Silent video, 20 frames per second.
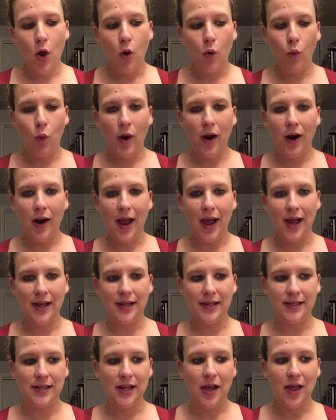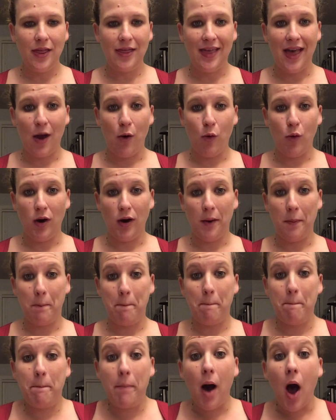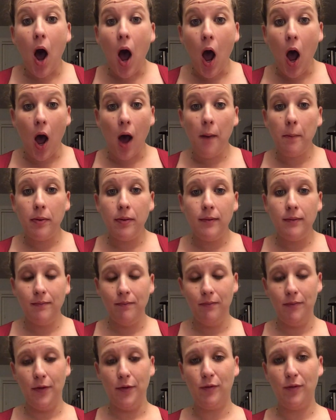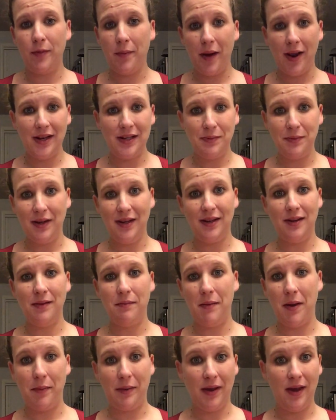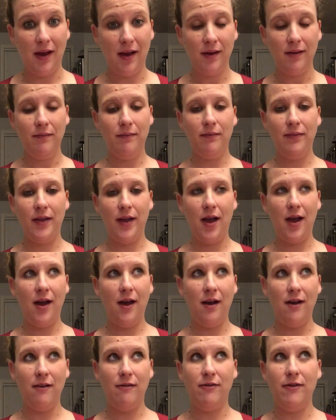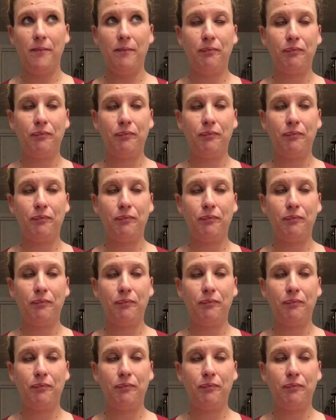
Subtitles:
Whereas that word pop reminds me maybe of